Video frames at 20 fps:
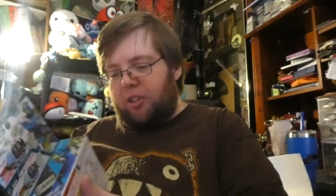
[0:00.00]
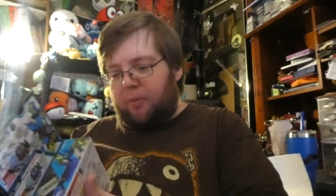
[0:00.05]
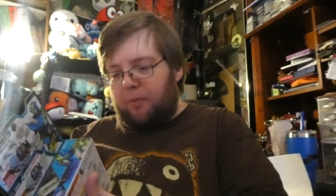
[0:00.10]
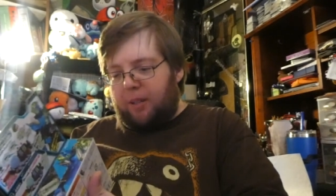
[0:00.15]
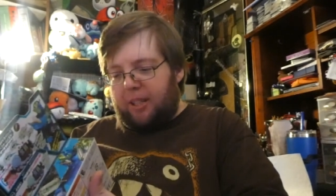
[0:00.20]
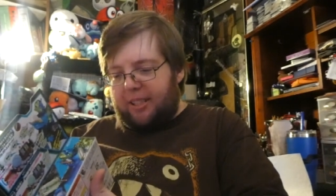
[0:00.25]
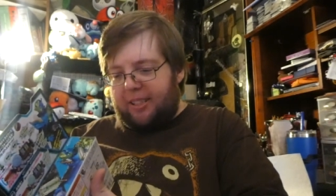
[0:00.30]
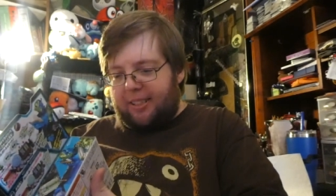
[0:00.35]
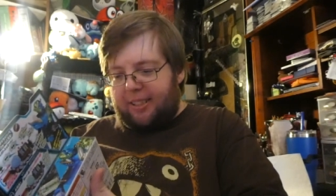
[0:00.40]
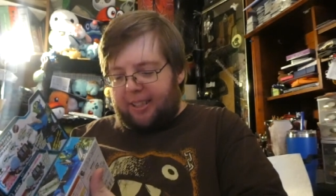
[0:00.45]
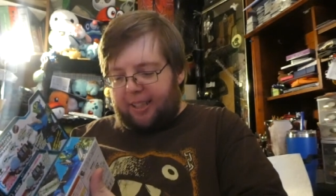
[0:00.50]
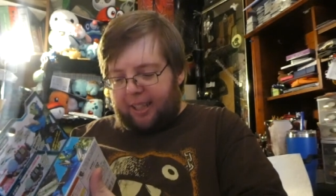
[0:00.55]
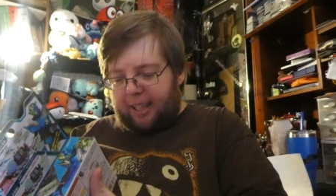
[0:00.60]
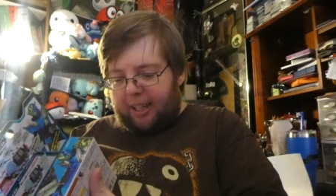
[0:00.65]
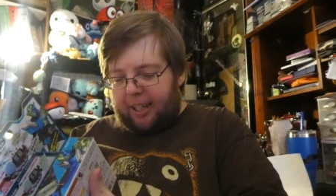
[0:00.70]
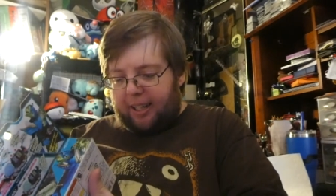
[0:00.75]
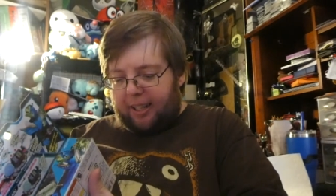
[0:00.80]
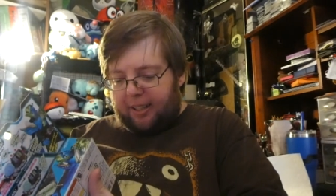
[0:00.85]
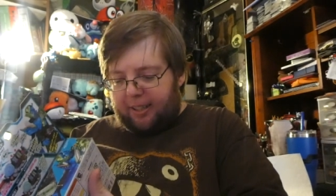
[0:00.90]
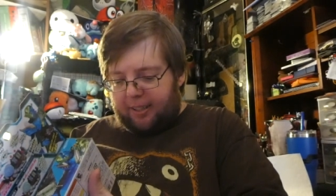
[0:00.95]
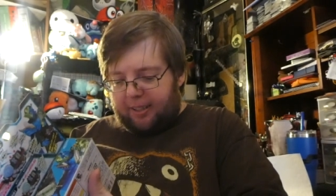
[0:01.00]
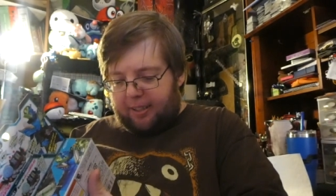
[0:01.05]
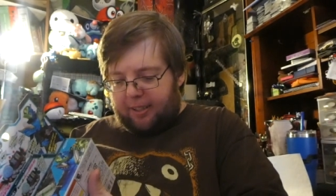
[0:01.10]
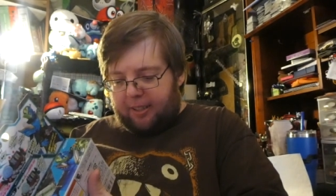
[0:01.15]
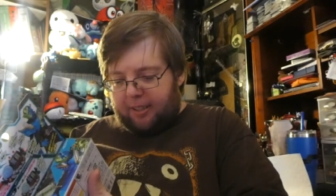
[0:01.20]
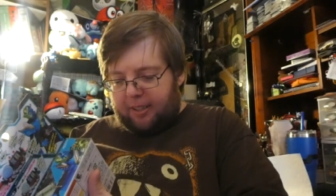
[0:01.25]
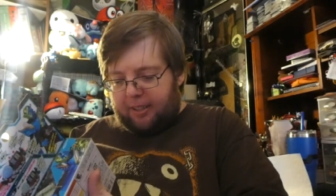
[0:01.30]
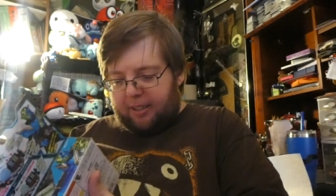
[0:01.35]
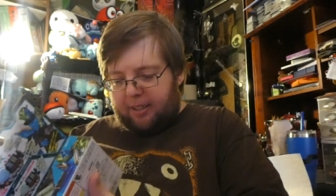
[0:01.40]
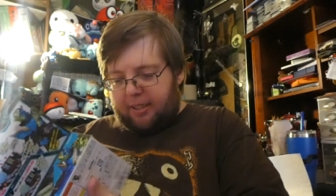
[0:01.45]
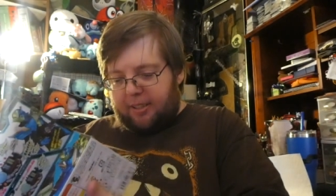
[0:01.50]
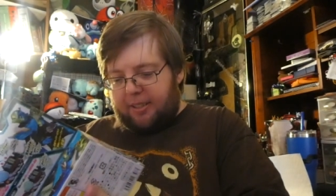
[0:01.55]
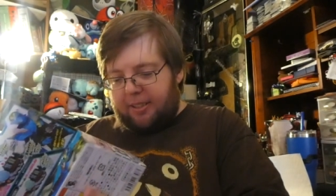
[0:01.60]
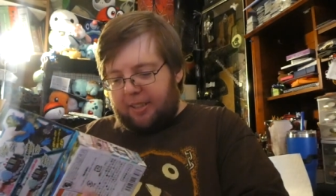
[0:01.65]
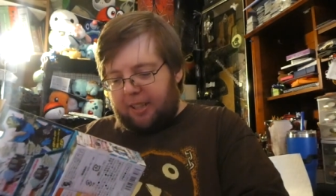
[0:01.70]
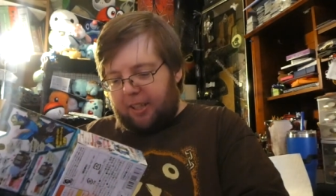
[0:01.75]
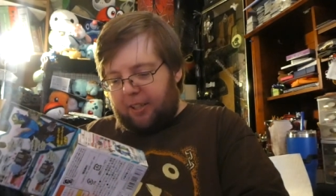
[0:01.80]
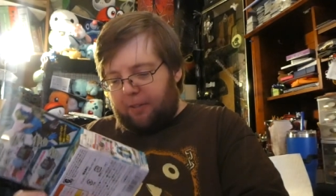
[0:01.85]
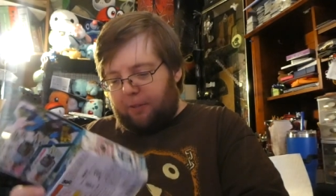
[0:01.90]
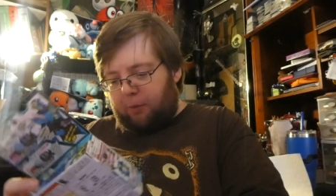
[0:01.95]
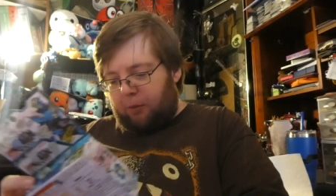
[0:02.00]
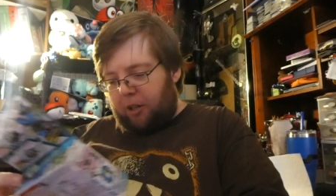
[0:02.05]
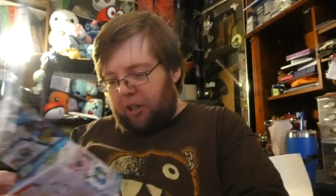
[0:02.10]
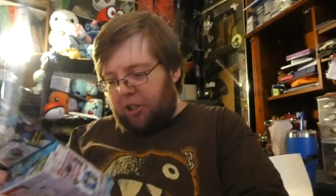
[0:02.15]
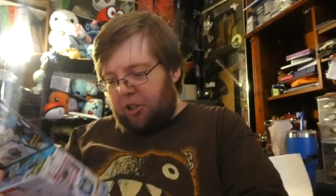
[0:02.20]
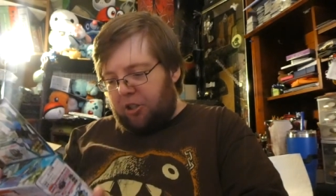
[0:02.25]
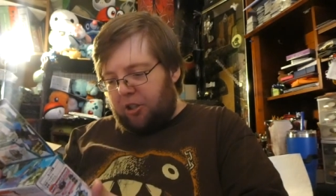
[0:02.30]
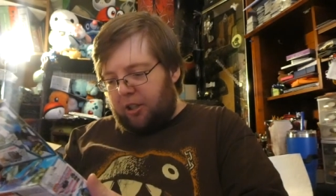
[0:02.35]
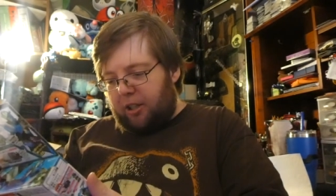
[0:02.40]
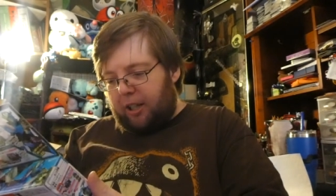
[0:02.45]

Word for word: Restia instead of Russia.